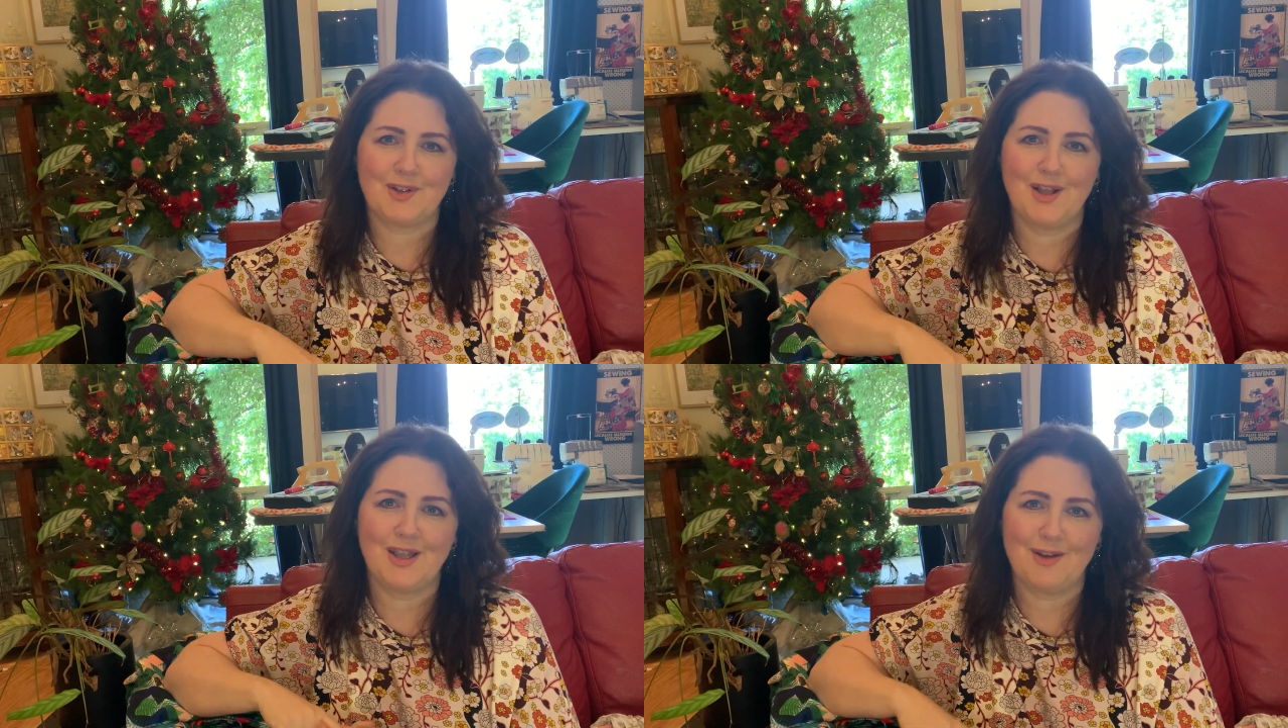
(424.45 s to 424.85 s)

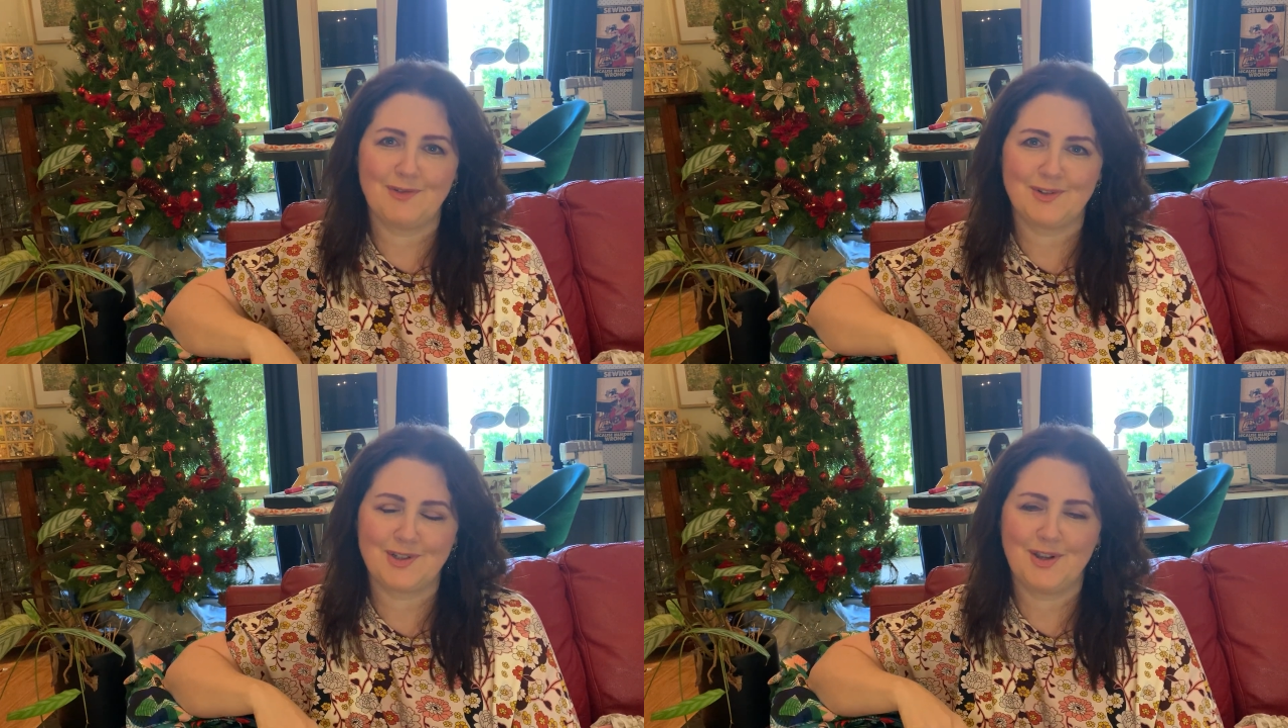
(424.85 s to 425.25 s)
I love
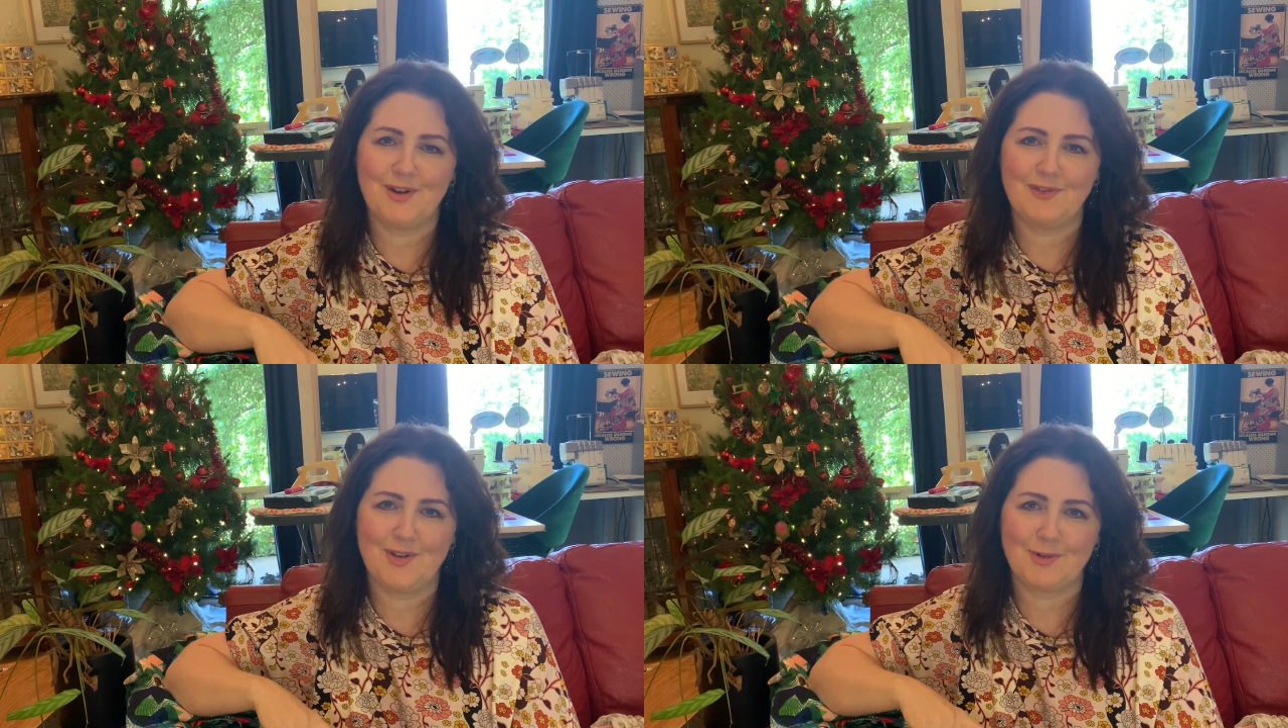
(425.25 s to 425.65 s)
watching her
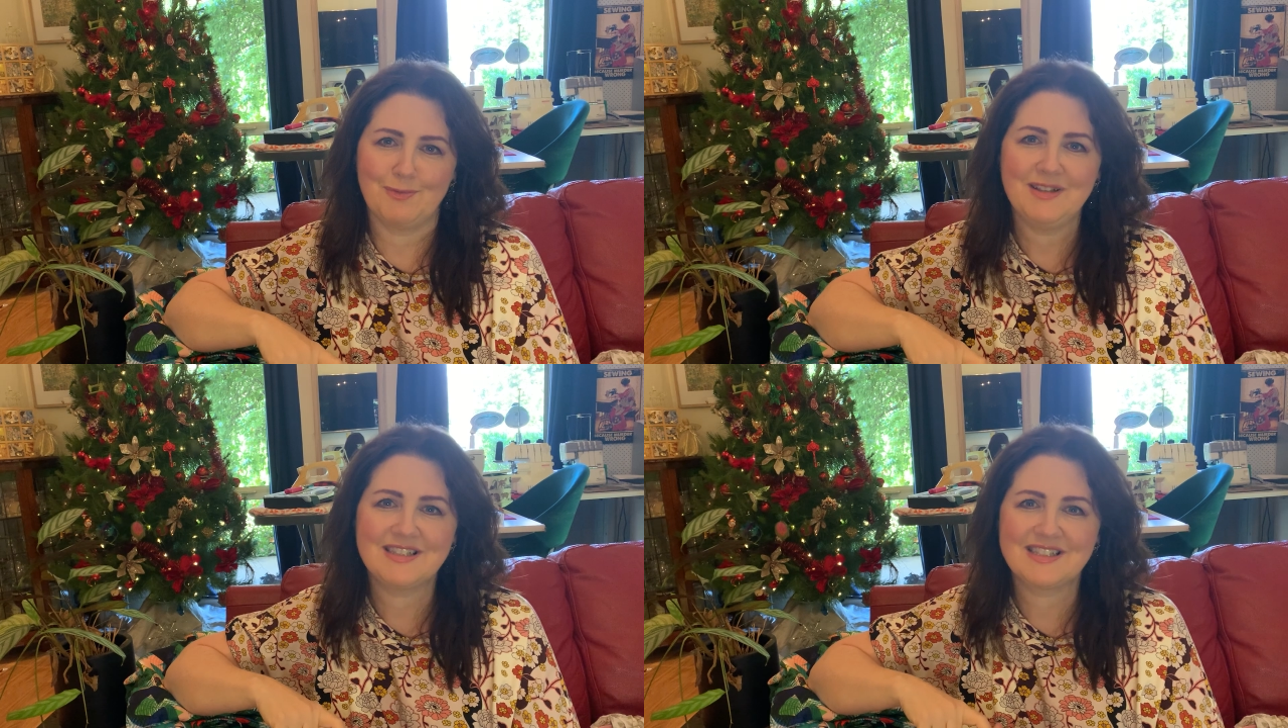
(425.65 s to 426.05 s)

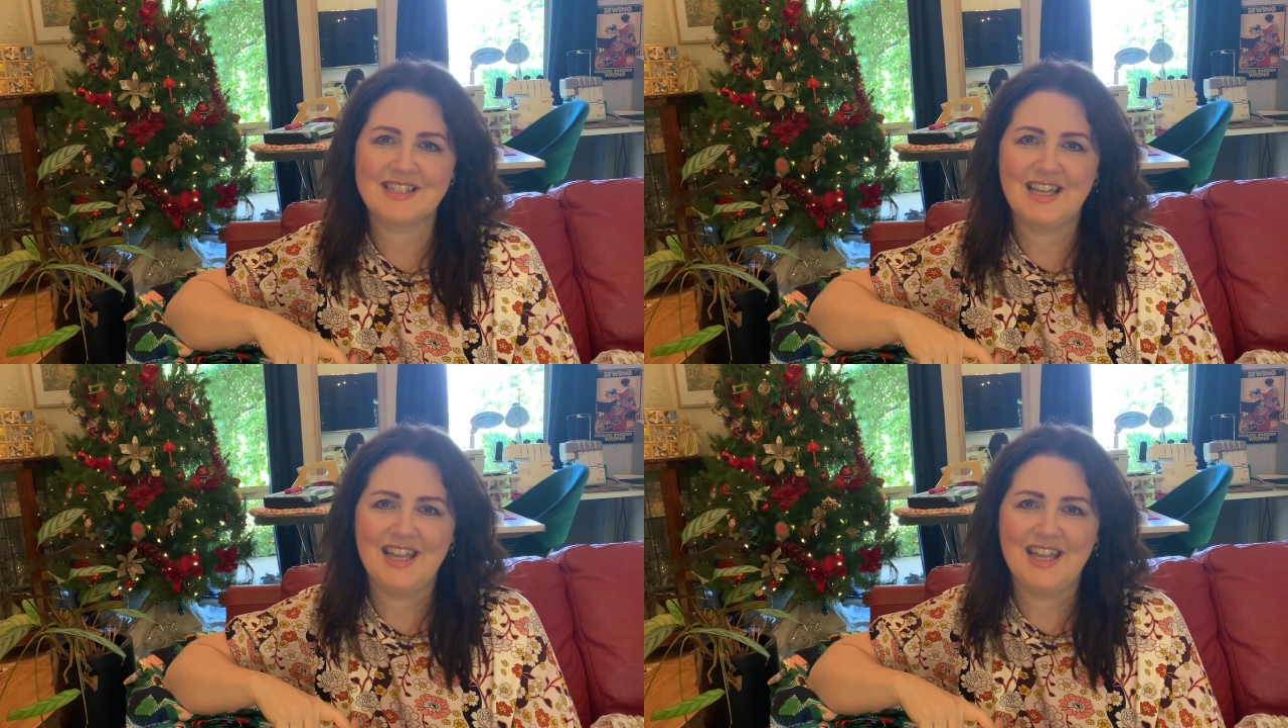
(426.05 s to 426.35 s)
Vlogmas.